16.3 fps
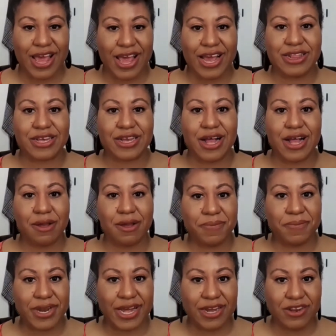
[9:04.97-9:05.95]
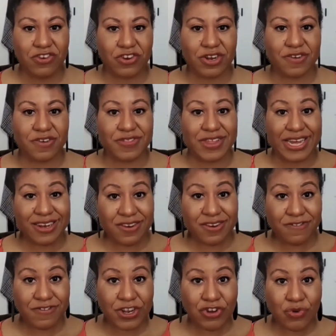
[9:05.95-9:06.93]
it's a combination of the
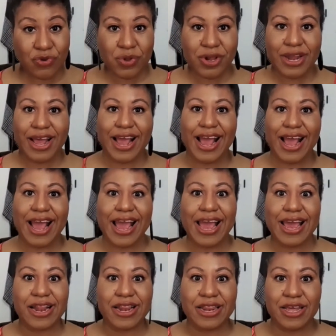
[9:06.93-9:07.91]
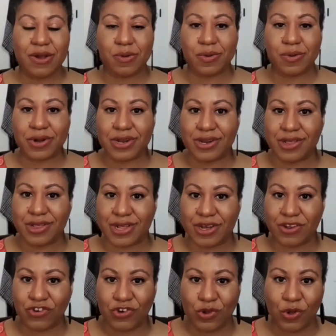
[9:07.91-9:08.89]
individual and the
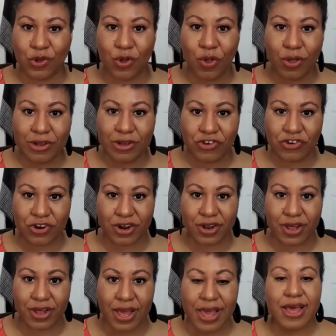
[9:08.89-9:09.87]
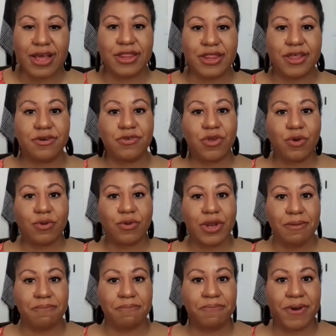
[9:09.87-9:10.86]
organizational culture. There is
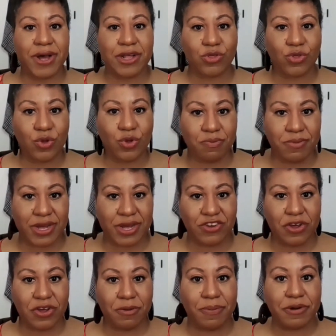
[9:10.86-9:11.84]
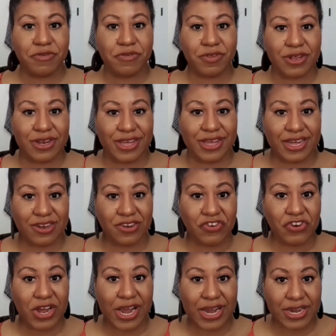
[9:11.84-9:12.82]
only but so much a person can
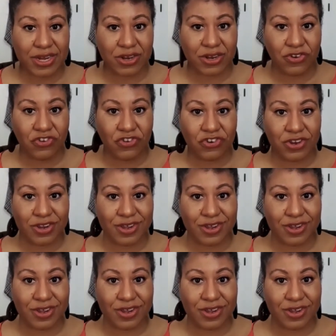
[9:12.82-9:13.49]
change